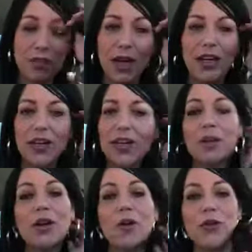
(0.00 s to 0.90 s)
I'm not going to think
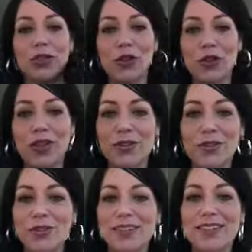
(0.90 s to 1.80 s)
about all those little things.
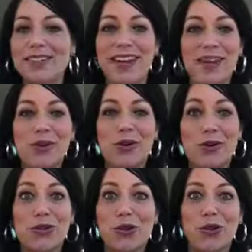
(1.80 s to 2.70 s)
Those things I have no
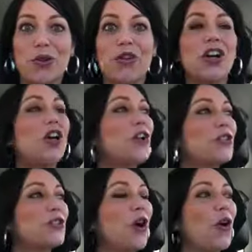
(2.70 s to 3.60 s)
control over.
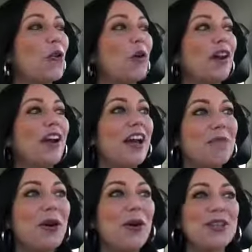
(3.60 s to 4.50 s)
So, what I
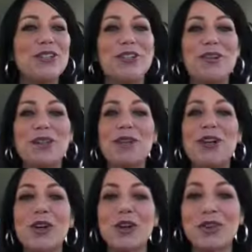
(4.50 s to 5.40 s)
am going to do is I'm going
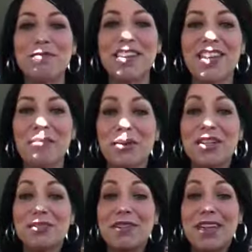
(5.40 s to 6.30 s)
to go do something that
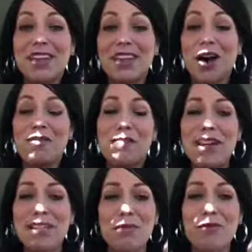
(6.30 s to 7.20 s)
brings me love and
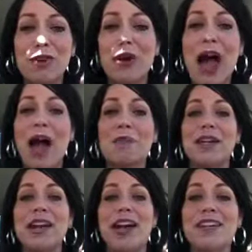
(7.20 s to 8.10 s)
makes me feel
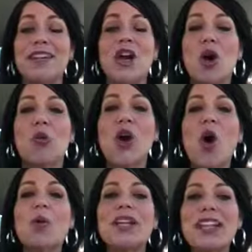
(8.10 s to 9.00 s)
happy. And we
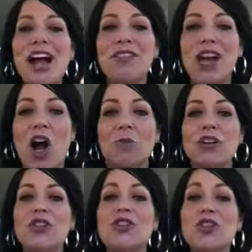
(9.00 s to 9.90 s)
always have the
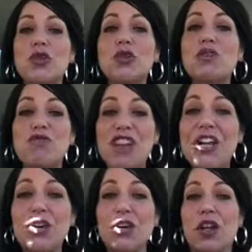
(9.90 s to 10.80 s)
option to choose
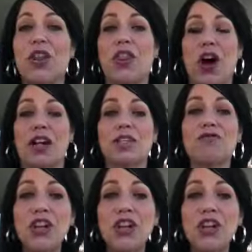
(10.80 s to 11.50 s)
feel good thoughts.